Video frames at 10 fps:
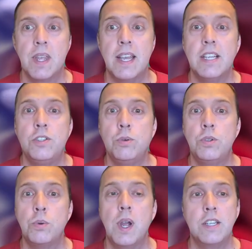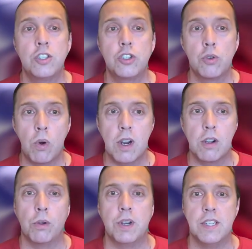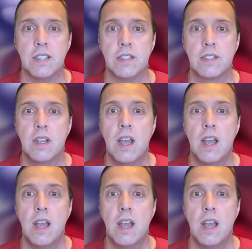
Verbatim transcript: is due to historical reasons